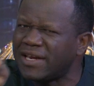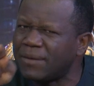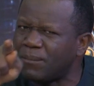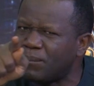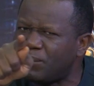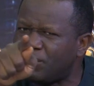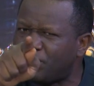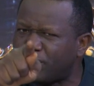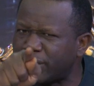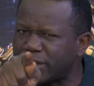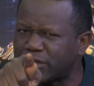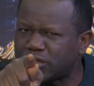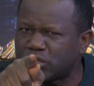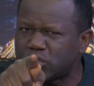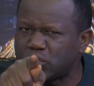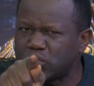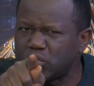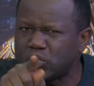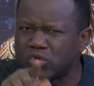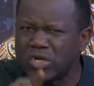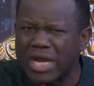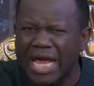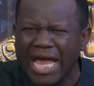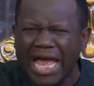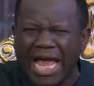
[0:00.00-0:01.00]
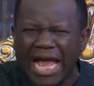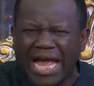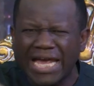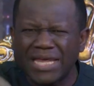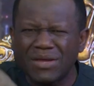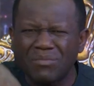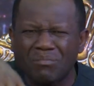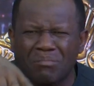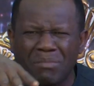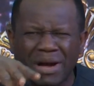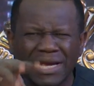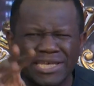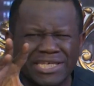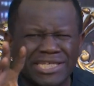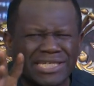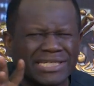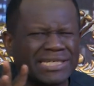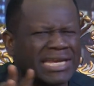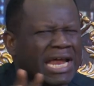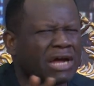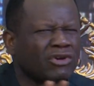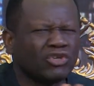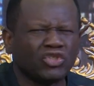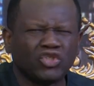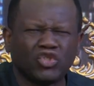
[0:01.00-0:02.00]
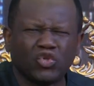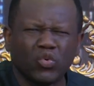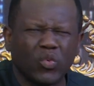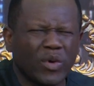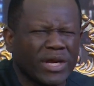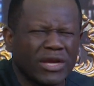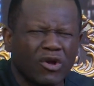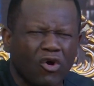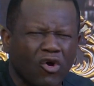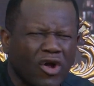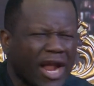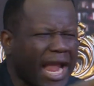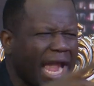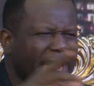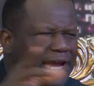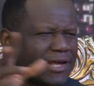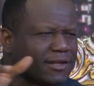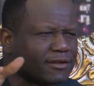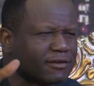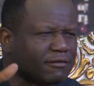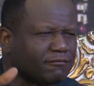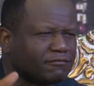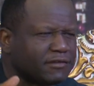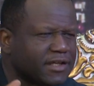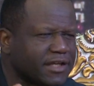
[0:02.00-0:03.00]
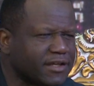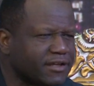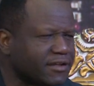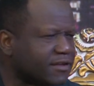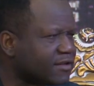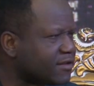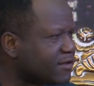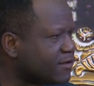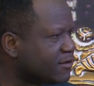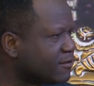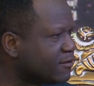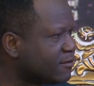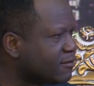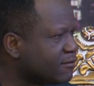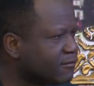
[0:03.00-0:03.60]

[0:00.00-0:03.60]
in priesthood, I imagine now doing all kinds of things.